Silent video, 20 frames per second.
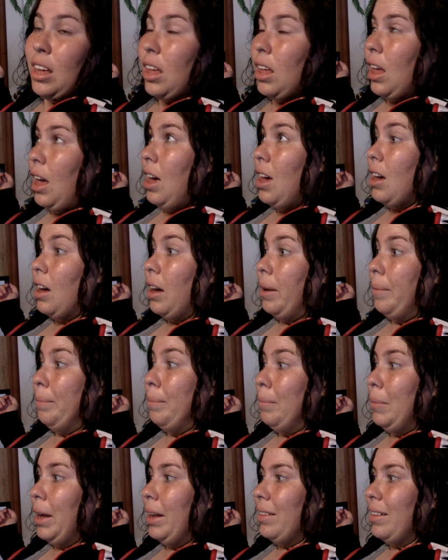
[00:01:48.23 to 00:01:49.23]
Yeah,
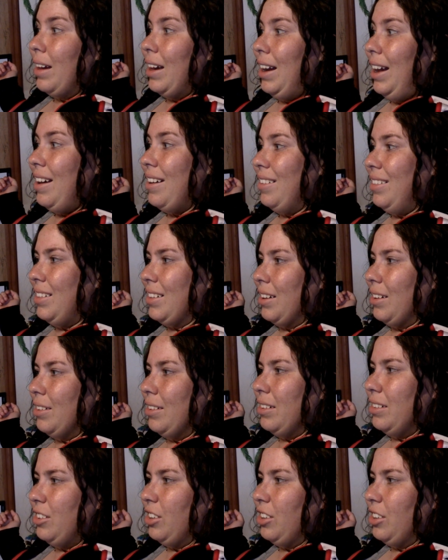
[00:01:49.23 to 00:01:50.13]
I'm about to head out, so